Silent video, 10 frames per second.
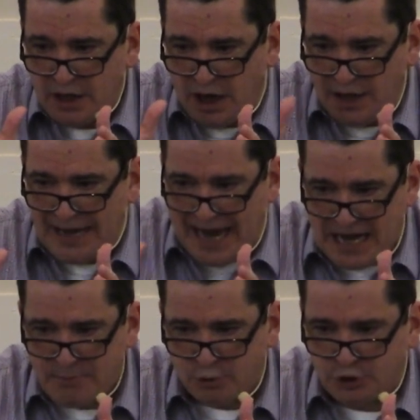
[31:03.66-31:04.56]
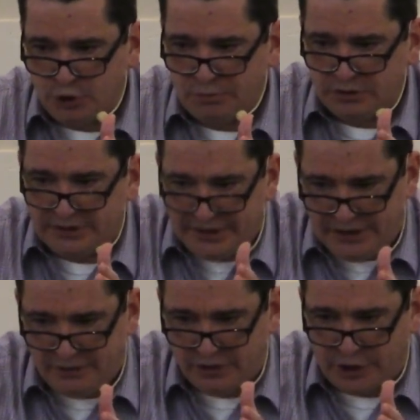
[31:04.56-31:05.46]
unable to
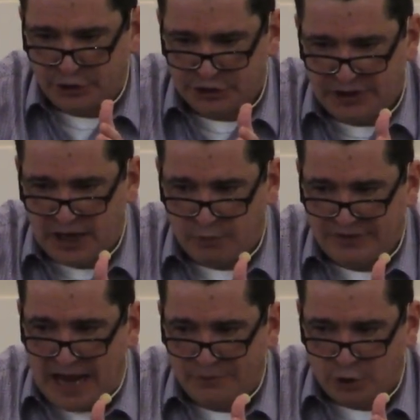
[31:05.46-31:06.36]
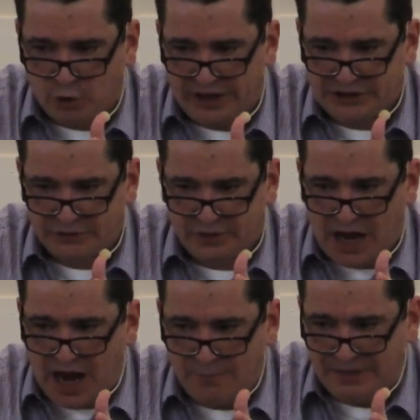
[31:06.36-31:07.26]
believe and understand without the grace of
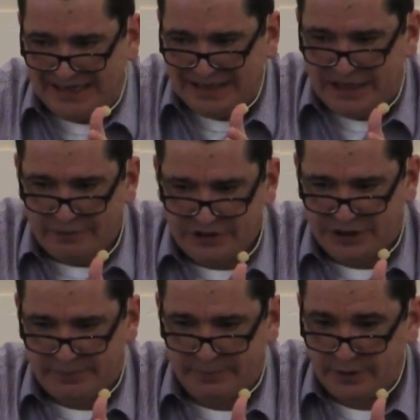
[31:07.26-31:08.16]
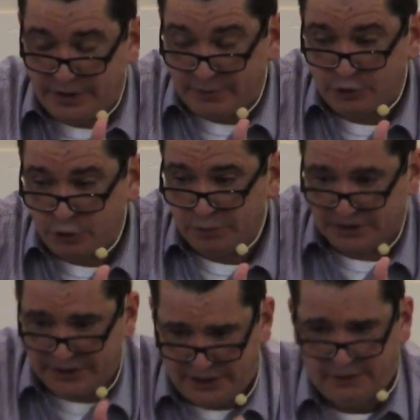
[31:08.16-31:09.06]
God being given to him, them to
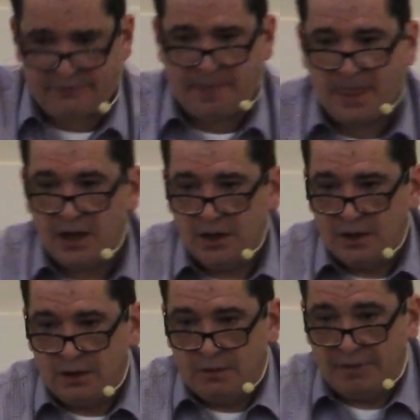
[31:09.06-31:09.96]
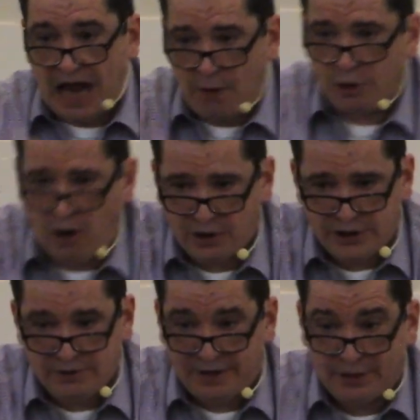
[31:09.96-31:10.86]
believe. But I would
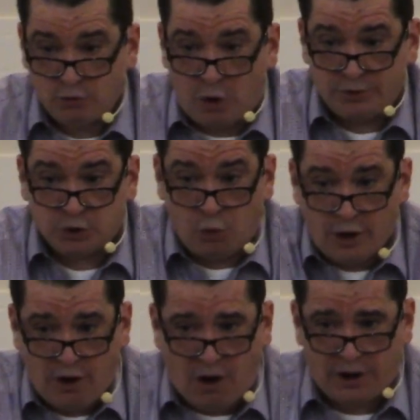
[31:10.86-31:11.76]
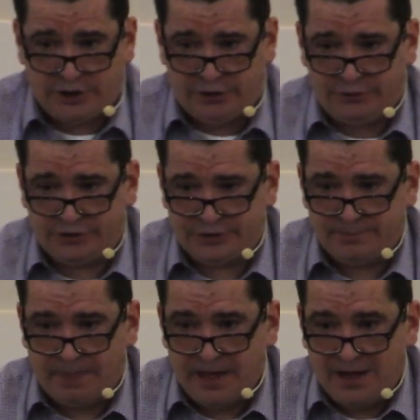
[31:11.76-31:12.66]
argue, and I think Romans one argues,
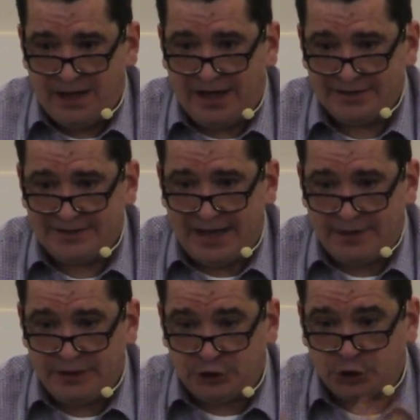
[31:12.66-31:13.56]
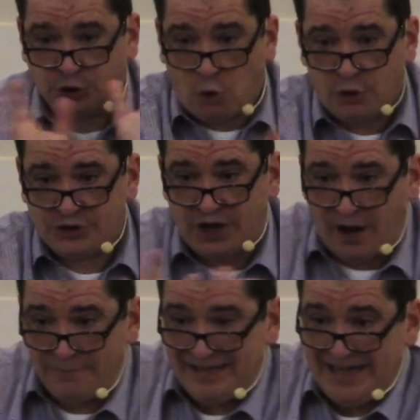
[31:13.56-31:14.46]
is that the source
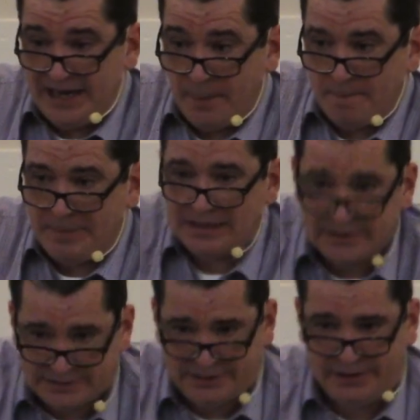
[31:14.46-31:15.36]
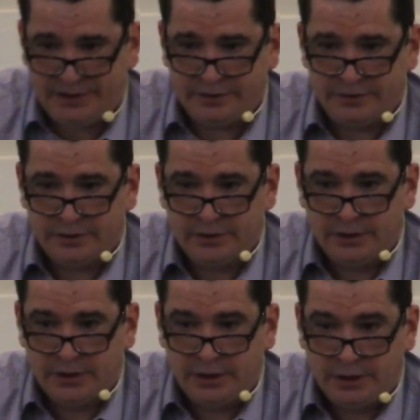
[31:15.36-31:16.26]
of the inability
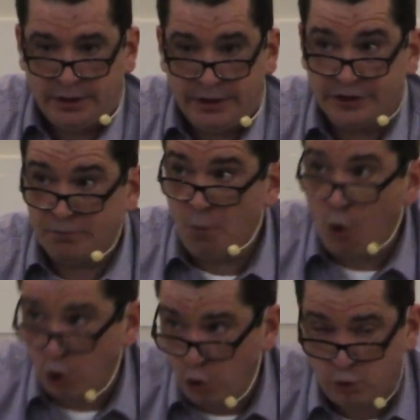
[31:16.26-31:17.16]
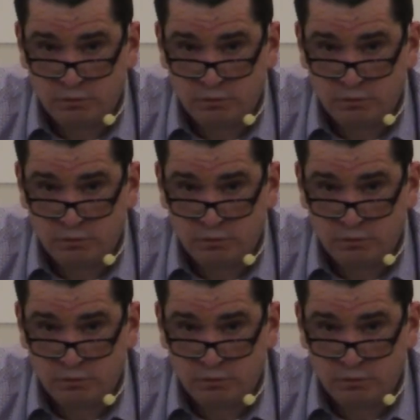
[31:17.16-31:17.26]
is moral.